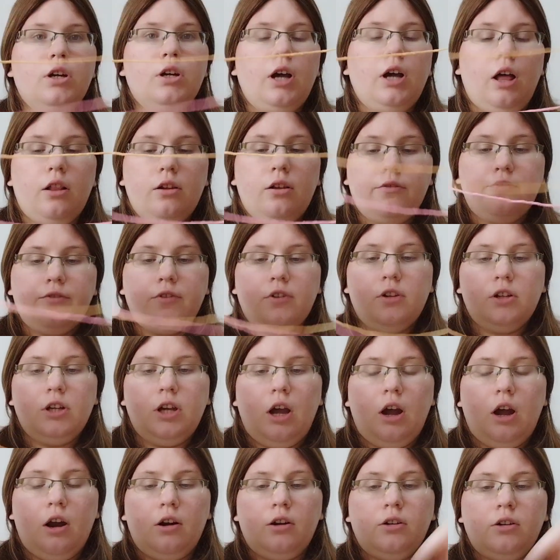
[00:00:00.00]
colorful
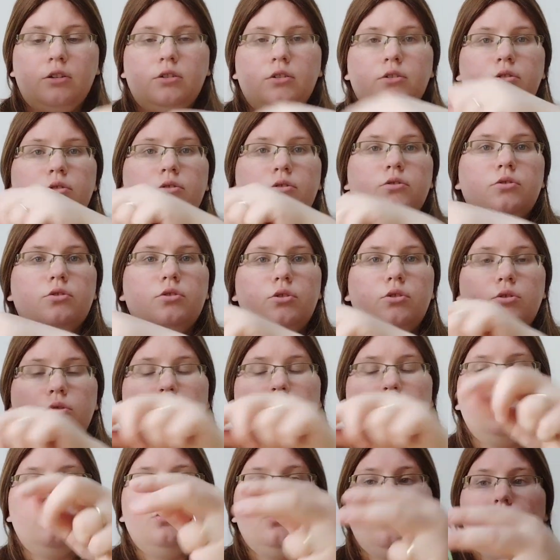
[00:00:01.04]
yarn to
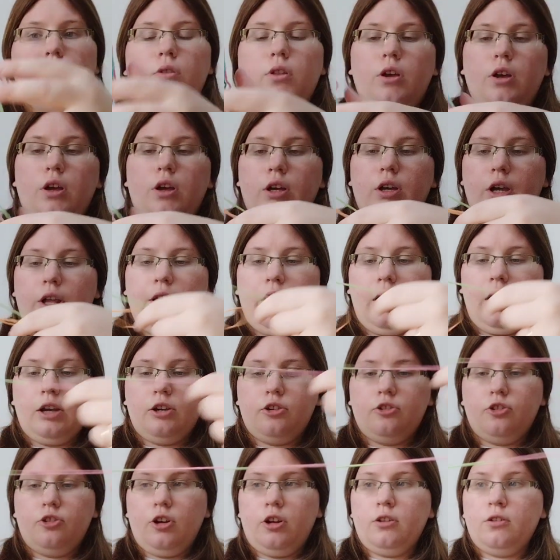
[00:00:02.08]
do the
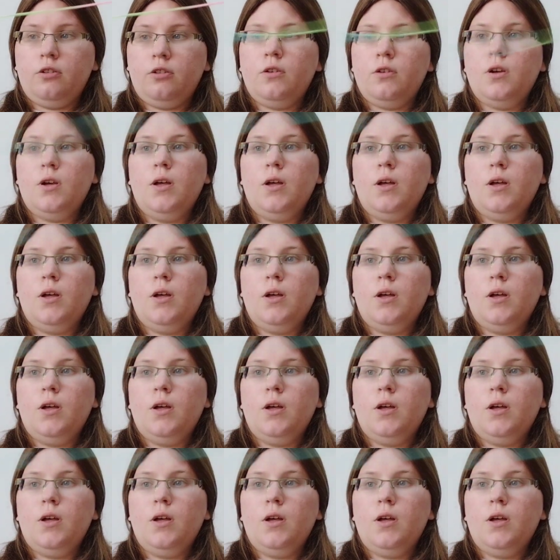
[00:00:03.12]
connection.